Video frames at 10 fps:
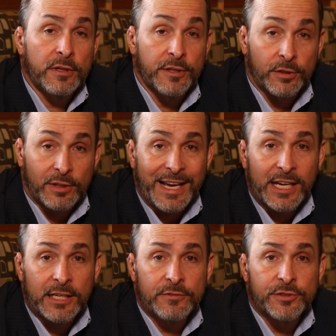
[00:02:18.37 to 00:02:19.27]
their
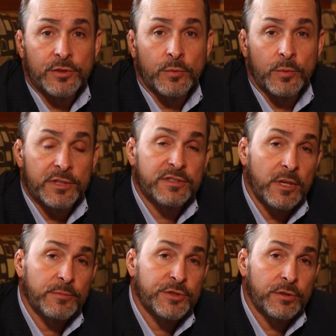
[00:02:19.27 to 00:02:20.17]
lives with
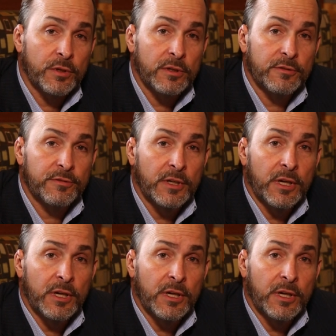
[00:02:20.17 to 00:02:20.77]
some sort of